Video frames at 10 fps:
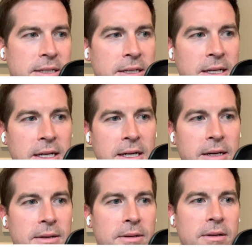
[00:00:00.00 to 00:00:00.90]

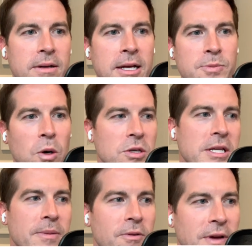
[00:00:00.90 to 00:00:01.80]
Uh, as personally
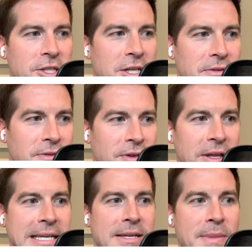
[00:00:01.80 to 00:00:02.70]
and professionally fulfilling
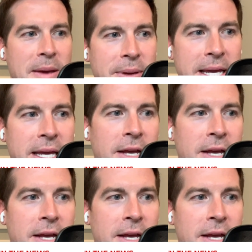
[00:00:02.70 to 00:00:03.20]
as it may be,